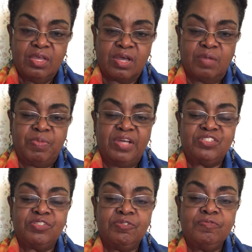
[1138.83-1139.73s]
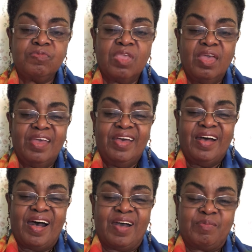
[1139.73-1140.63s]
God bless you.
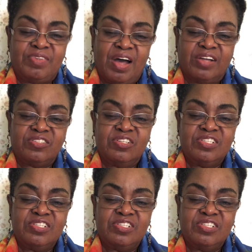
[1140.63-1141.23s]
I'm Dr.